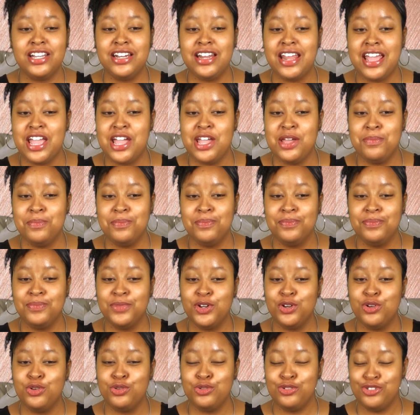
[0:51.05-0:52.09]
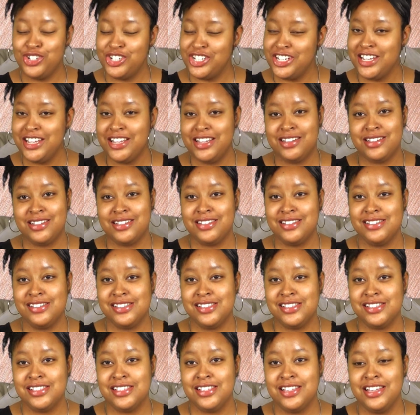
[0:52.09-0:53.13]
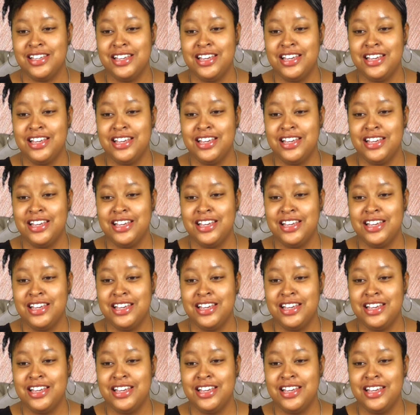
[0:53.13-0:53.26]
to name who she is.